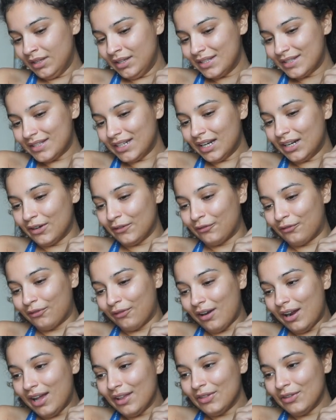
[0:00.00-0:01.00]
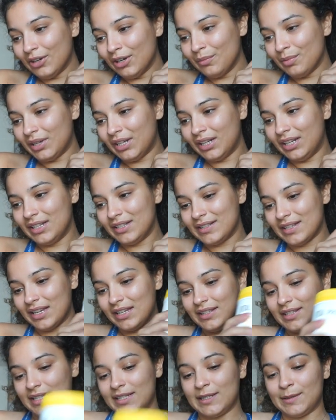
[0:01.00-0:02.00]
it's not a frother, but it is
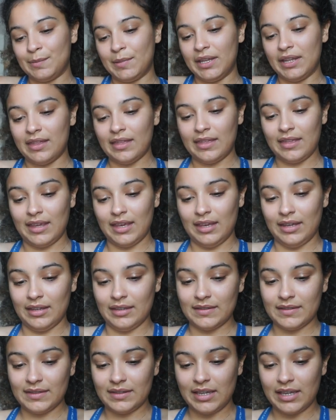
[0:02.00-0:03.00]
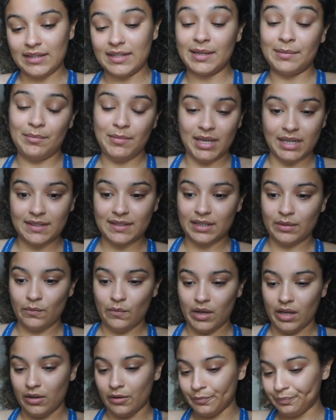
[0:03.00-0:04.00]
like to spin things and to mix it
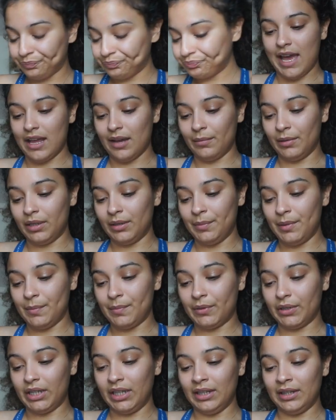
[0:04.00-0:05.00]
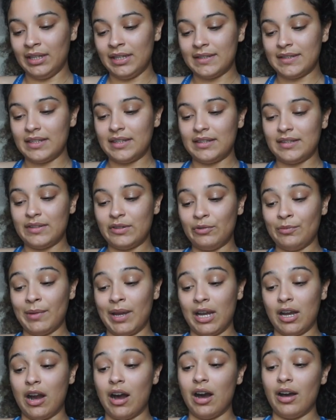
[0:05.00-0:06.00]
well. I'm gonna be putting this into
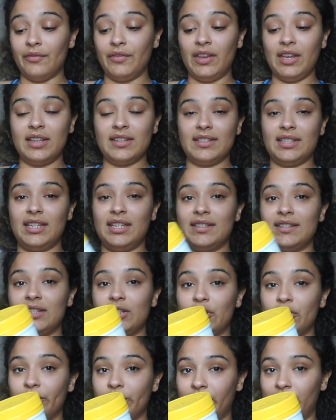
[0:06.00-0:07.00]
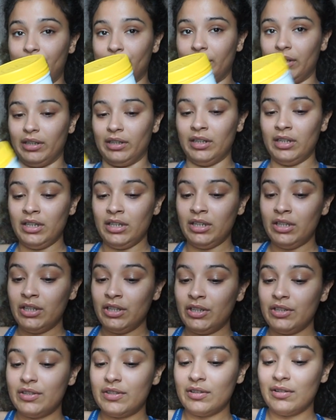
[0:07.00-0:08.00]
my coffee because it is a creamer.
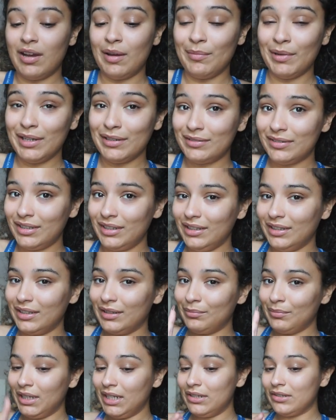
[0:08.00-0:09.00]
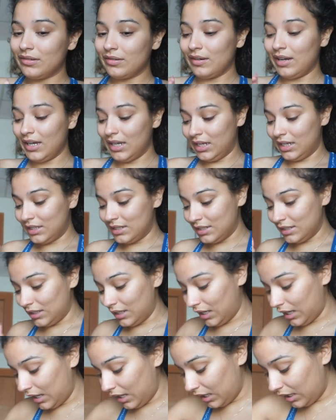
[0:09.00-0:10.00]
So I might try it
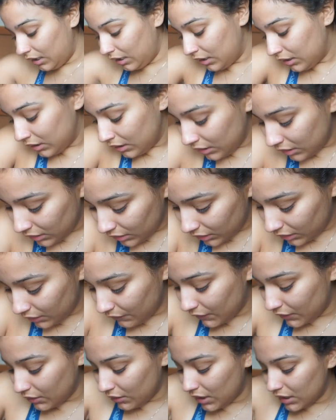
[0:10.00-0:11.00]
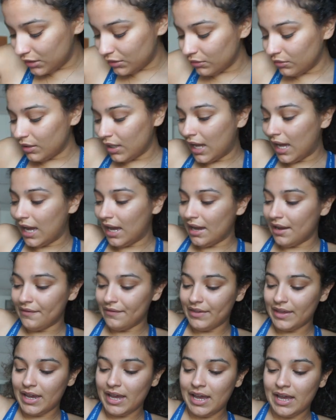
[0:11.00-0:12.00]
today, even though I don't
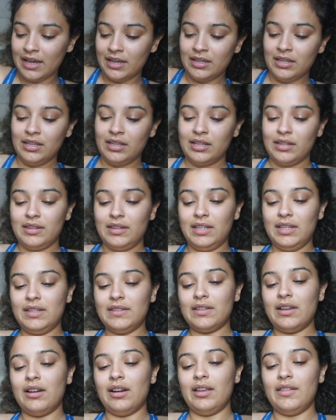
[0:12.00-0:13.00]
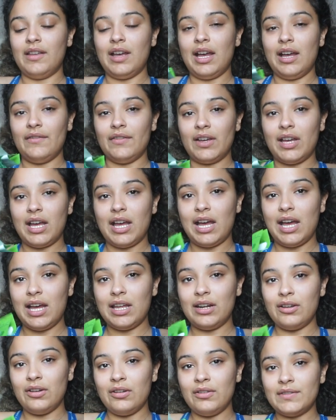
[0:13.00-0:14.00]
have that. These are the
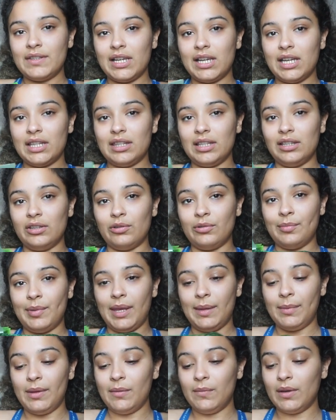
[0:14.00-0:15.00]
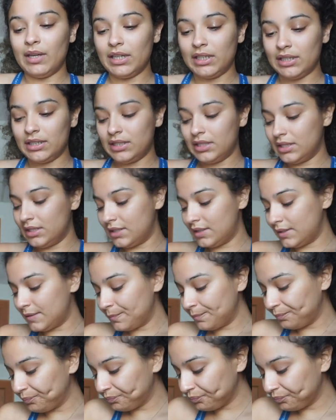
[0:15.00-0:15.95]
avocados. I got the little baby ones.